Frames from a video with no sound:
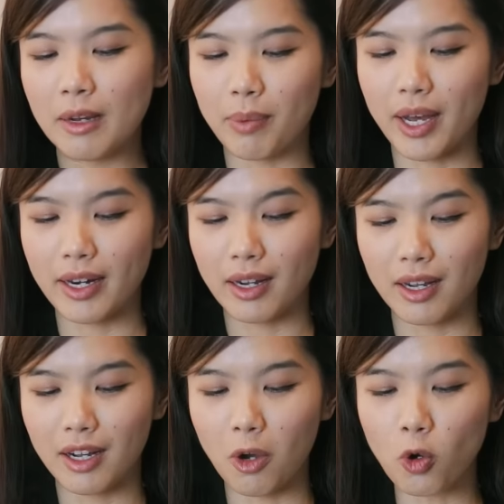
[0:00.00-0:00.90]
but
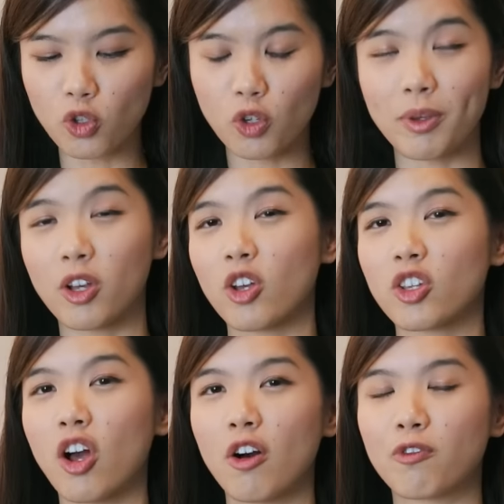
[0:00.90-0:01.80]
also because
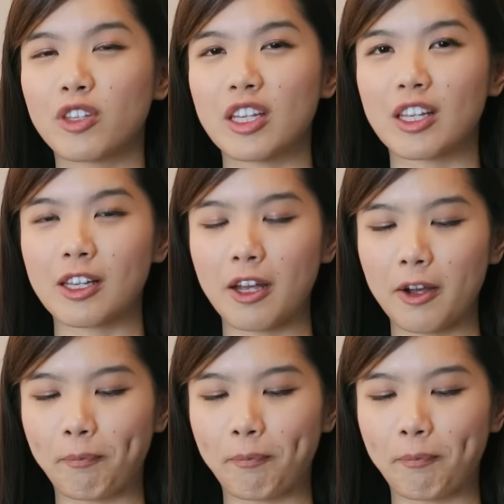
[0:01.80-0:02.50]
of this